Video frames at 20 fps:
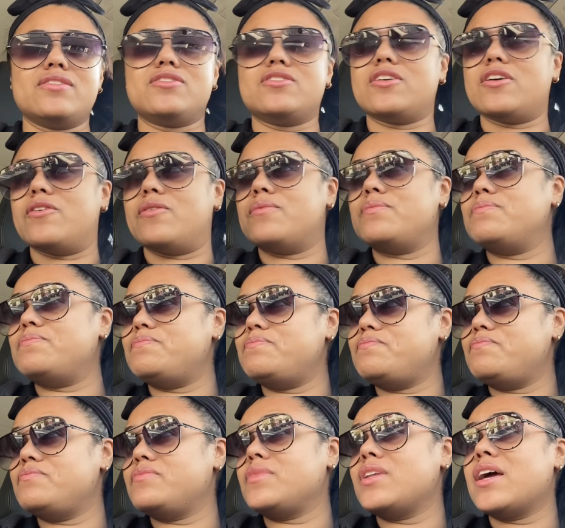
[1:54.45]
So,
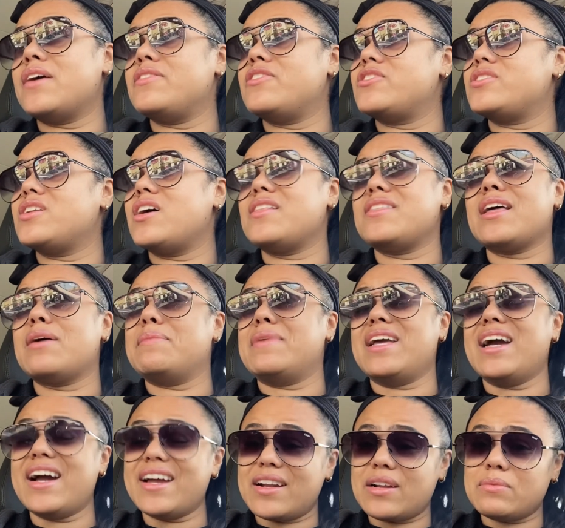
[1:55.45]
and there's not that many
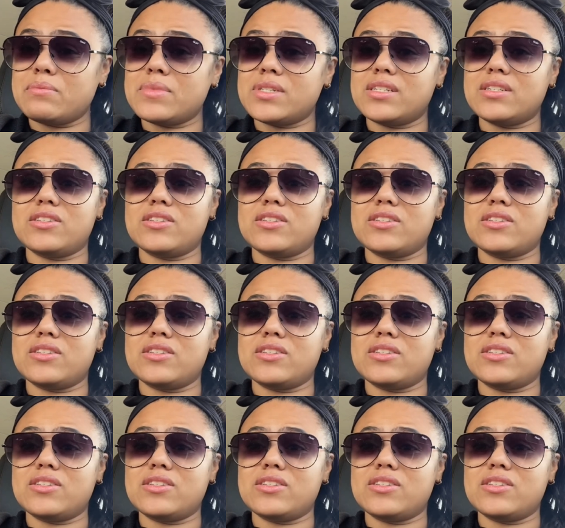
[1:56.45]
items,